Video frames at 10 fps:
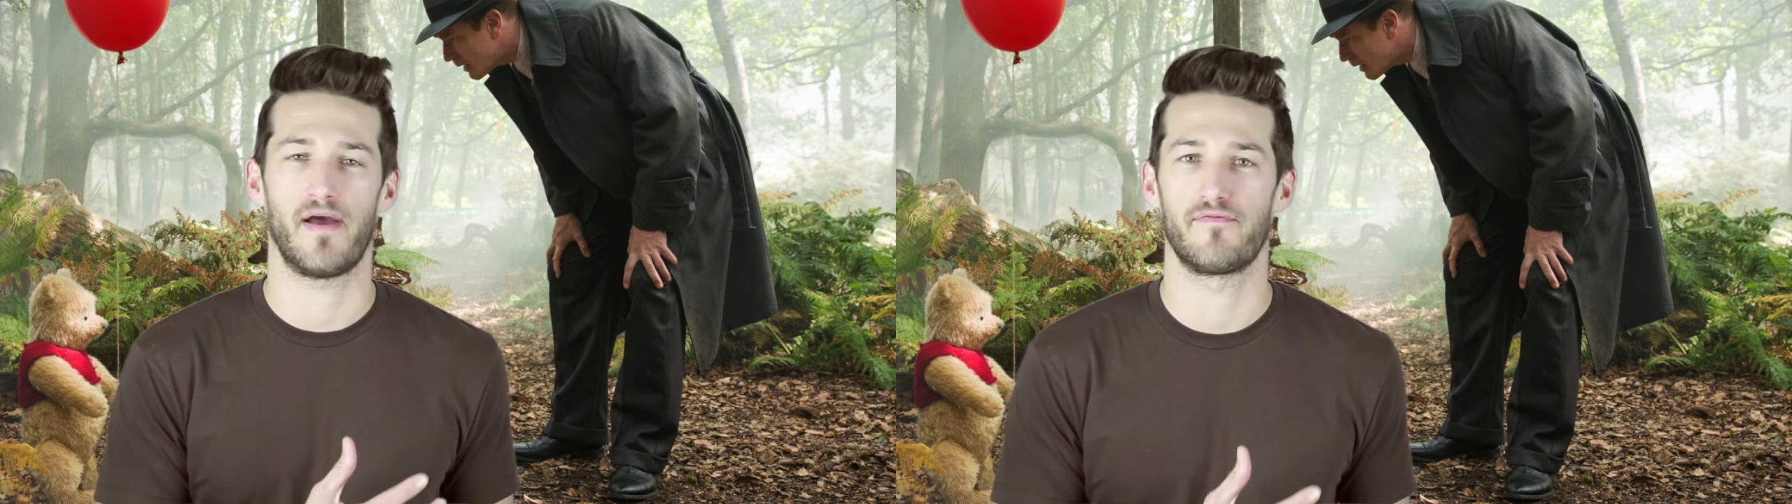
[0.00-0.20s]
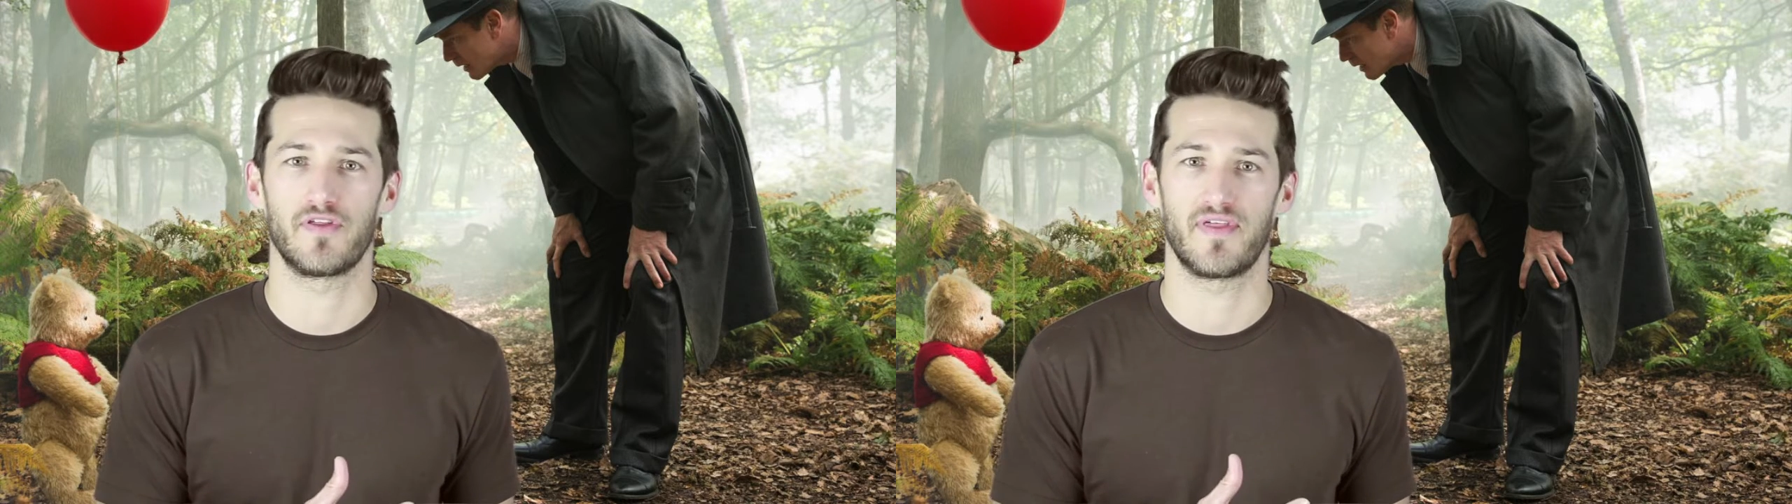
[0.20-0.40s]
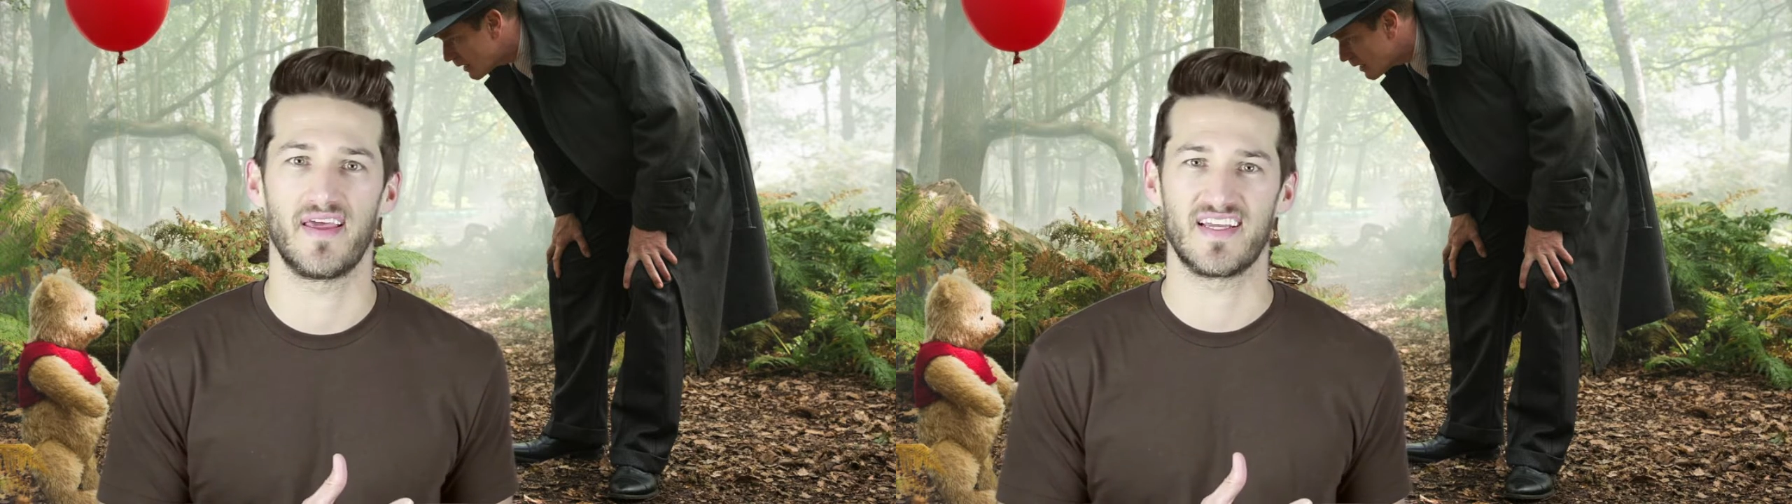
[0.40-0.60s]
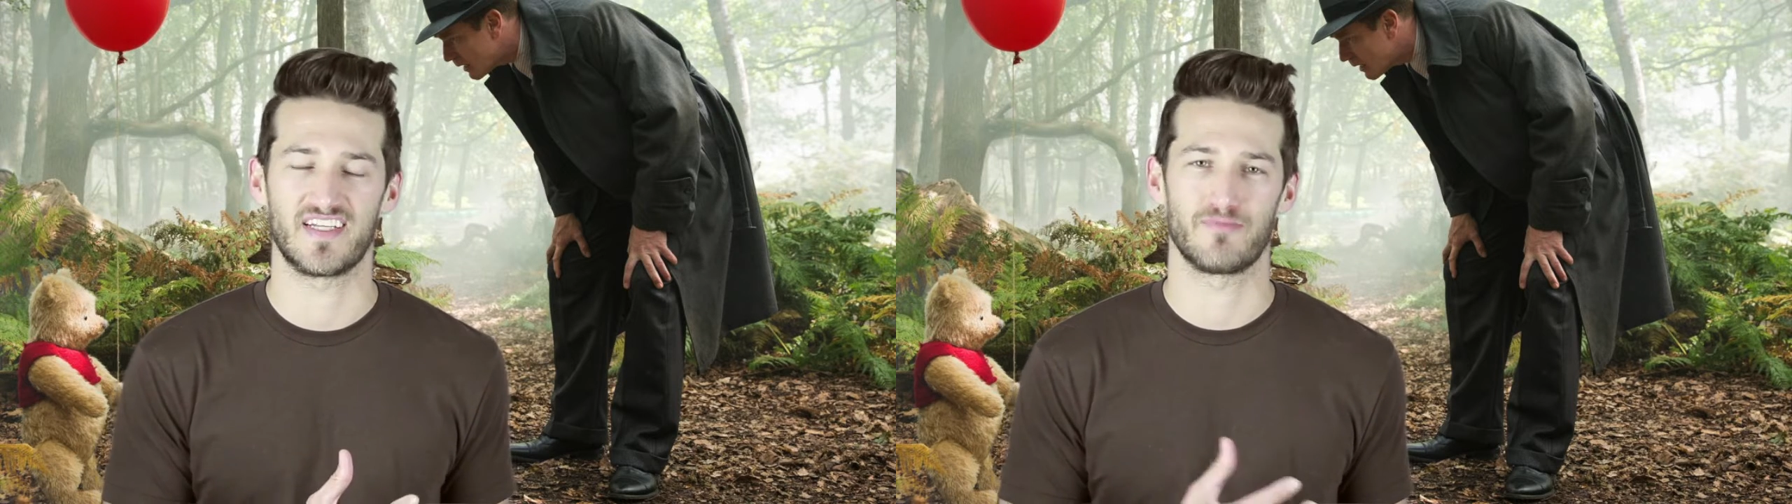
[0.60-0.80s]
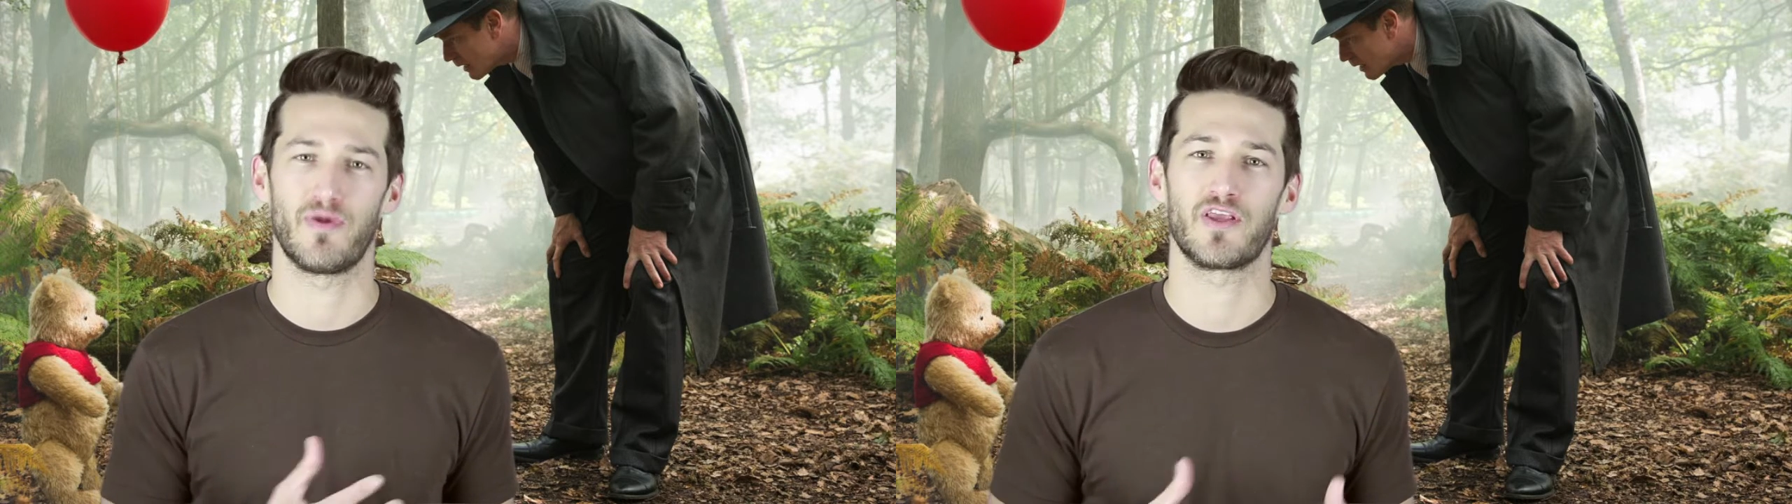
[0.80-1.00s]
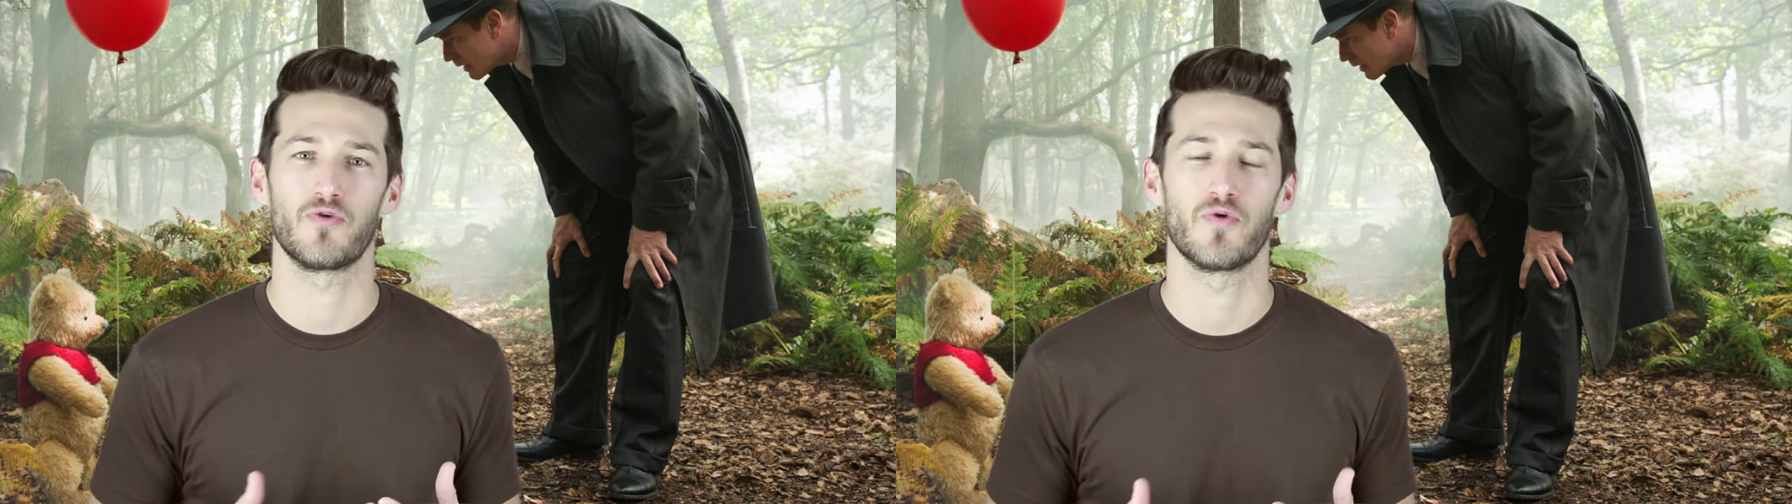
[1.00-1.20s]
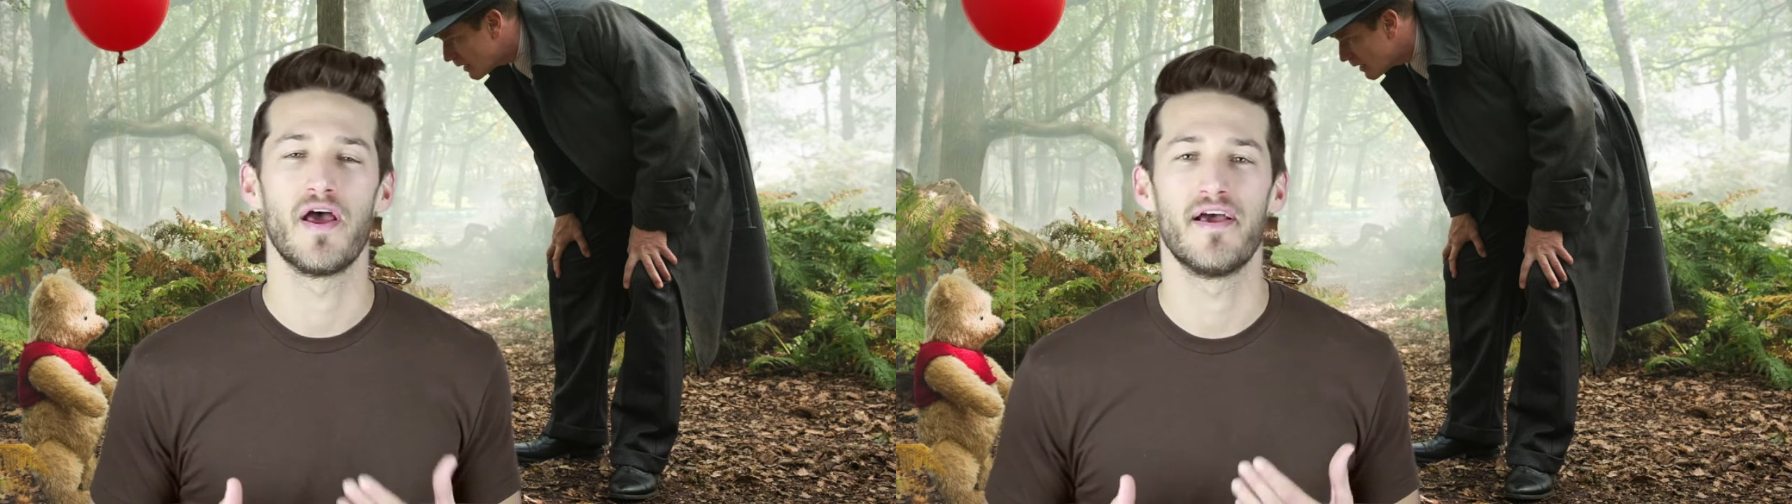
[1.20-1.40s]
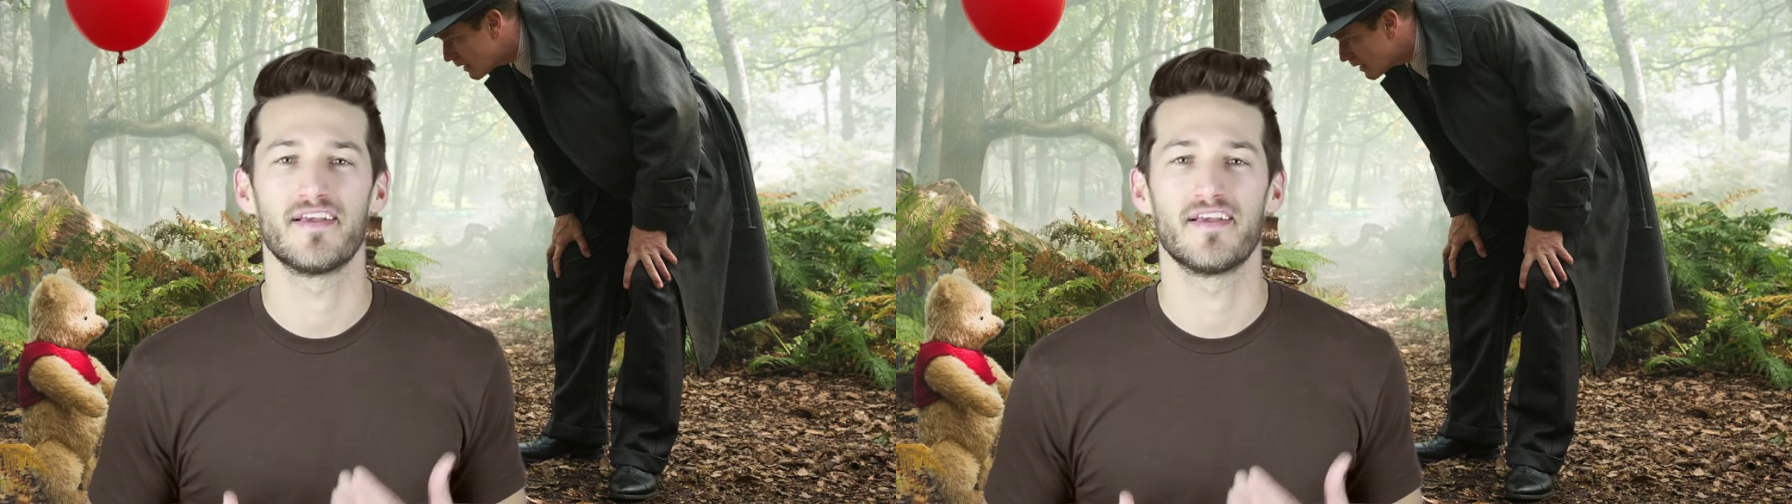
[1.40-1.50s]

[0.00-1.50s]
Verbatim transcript: everything and just make you